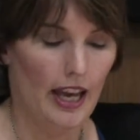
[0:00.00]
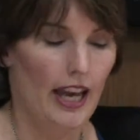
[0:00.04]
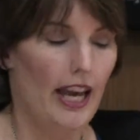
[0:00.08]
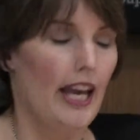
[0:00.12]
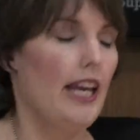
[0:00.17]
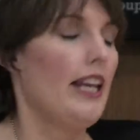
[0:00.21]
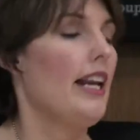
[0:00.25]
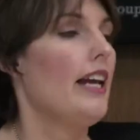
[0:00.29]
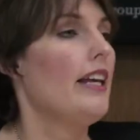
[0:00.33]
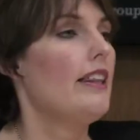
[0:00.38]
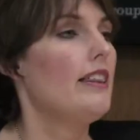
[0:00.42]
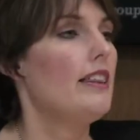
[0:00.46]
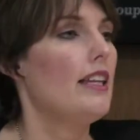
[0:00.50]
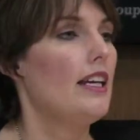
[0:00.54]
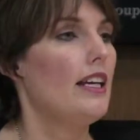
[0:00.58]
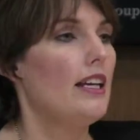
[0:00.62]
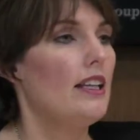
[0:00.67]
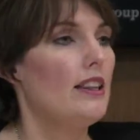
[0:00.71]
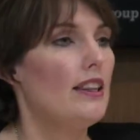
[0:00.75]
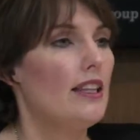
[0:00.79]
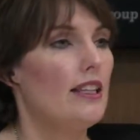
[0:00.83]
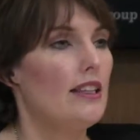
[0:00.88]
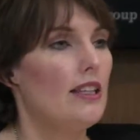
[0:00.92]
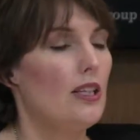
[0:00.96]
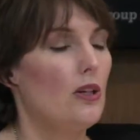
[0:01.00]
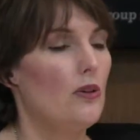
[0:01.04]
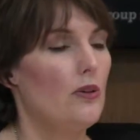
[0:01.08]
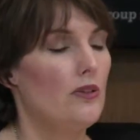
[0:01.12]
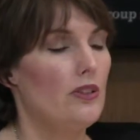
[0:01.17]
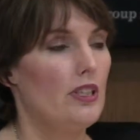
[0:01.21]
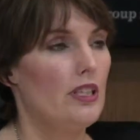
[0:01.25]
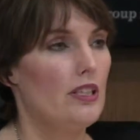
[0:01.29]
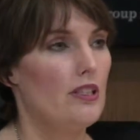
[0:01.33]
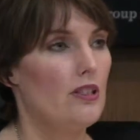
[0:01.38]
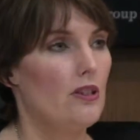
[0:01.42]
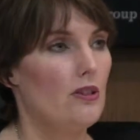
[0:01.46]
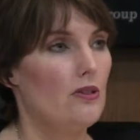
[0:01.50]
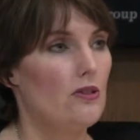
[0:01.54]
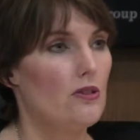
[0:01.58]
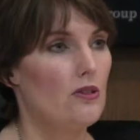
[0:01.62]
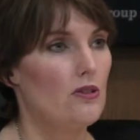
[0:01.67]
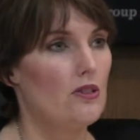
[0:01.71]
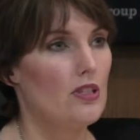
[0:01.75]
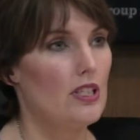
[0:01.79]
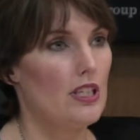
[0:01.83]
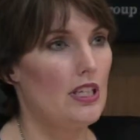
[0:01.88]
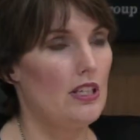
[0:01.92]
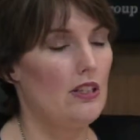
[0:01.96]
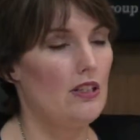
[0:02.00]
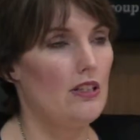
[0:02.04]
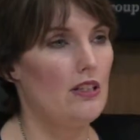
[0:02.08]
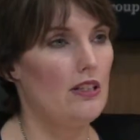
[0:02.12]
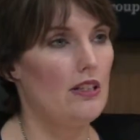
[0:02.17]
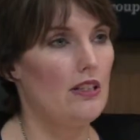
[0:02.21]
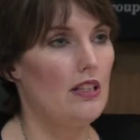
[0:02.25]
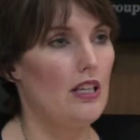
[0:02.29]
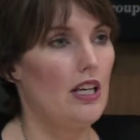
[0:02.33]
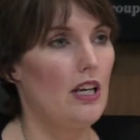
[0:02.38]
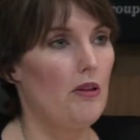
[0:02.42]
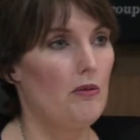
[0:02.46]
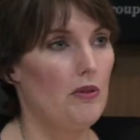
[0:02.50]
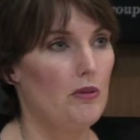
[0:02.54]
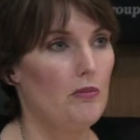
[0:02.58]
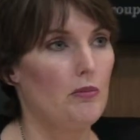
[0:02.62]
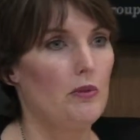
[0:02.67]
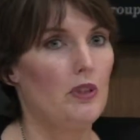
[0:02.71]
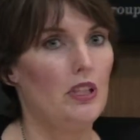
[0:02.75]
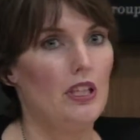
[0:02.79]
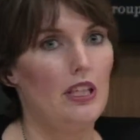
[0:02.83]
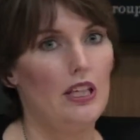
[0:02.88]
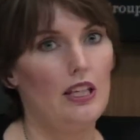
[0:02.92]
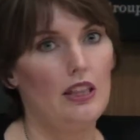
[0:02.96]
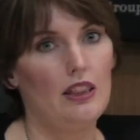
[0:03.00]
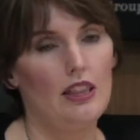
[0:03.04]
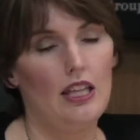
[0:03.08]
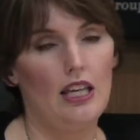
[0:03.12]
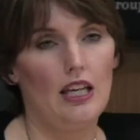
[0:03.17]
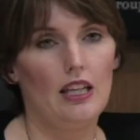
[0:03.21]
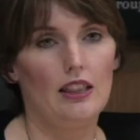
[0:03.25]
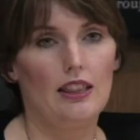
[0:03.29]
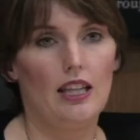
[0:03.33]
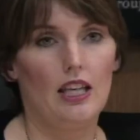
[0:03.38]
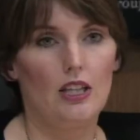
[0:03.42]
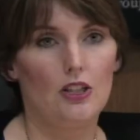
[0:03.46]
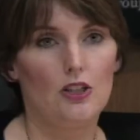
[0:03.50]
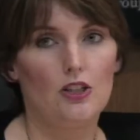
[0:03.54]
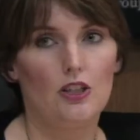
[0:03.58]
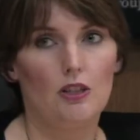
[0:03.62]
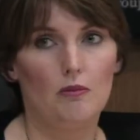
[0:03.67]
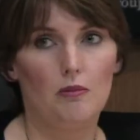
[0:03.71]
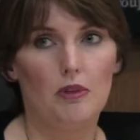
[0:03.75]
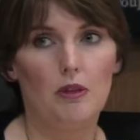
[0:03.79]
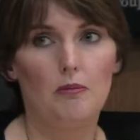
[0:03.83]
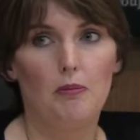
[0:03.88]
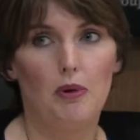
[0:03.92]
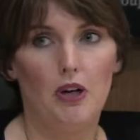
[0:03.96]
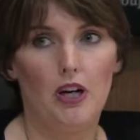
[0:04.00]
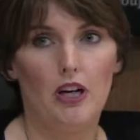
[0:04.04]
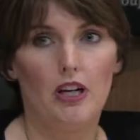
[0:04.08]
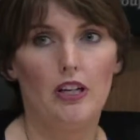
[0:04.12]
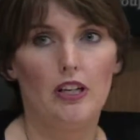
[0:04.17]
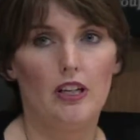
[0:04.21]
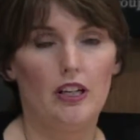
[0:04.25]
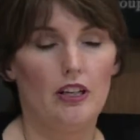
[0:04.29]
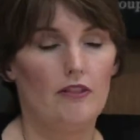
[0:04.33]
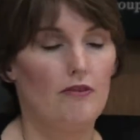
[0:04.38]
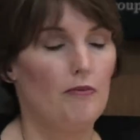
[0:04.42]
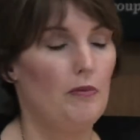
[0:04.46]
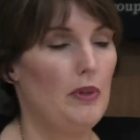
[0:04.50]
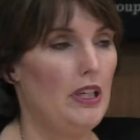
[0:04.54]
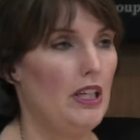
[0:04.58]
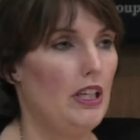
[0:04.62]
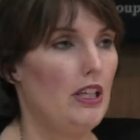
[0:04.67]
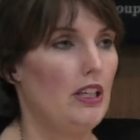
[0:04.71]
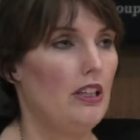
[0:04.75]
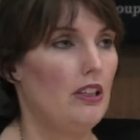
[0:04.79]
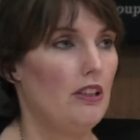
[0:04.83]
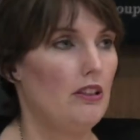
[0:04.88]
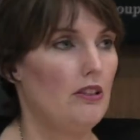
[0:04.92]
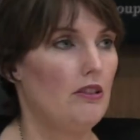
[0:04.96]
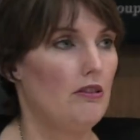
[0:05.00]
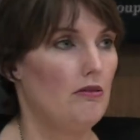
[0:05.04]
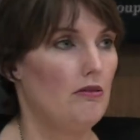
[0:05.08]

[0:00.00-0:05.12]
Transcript: And I think that the only social skills that I would really think that should be part of being